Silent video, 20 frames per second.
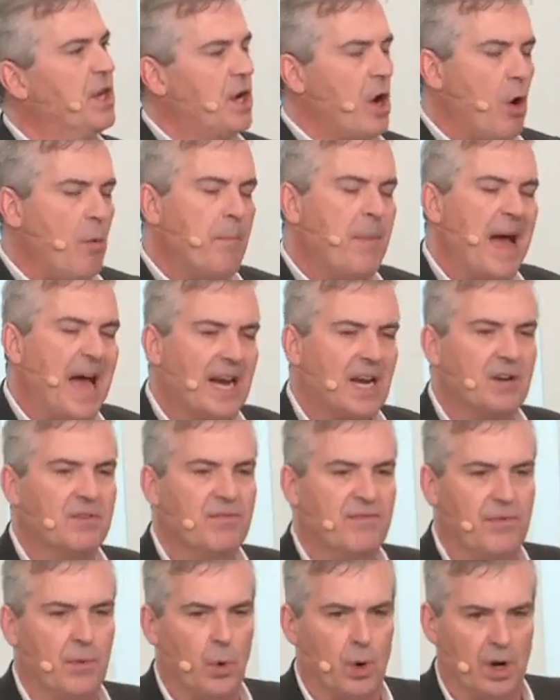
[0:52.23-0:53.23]
go back and
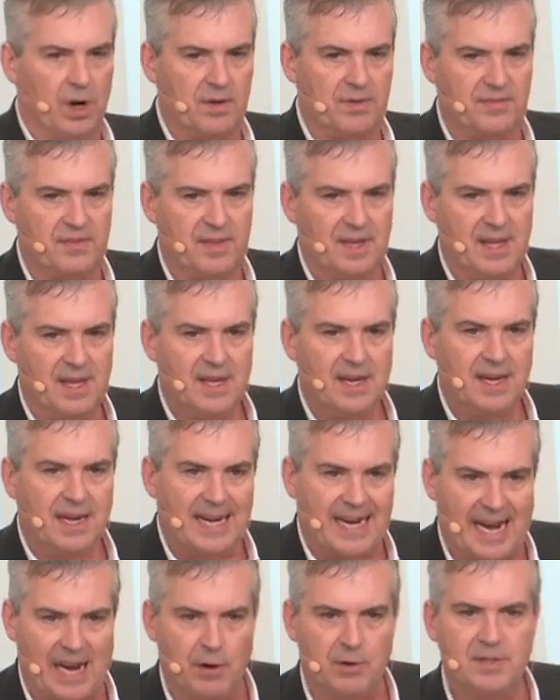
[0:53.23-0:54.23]
forth,
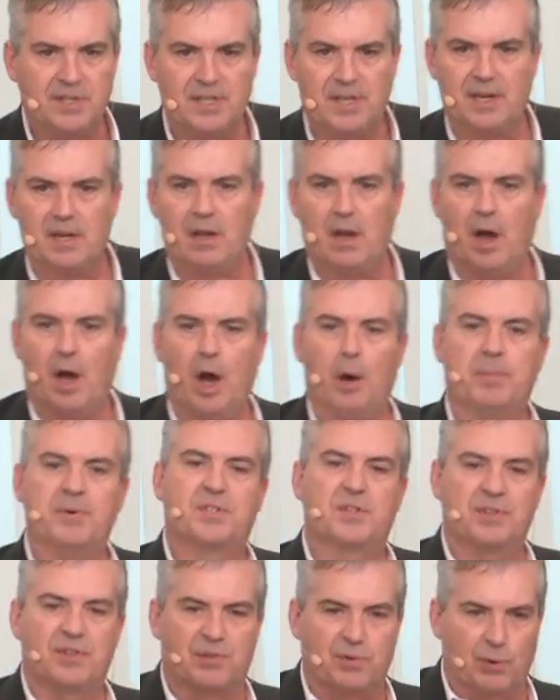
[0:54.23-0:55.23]
counting up
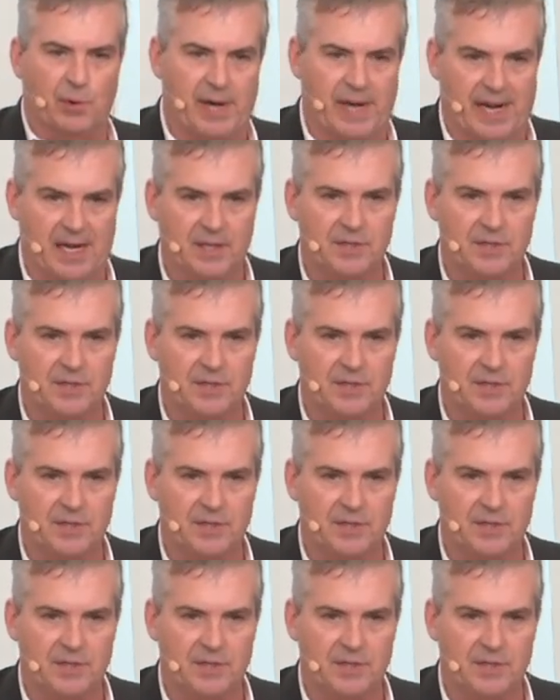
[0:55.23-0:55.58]
to three.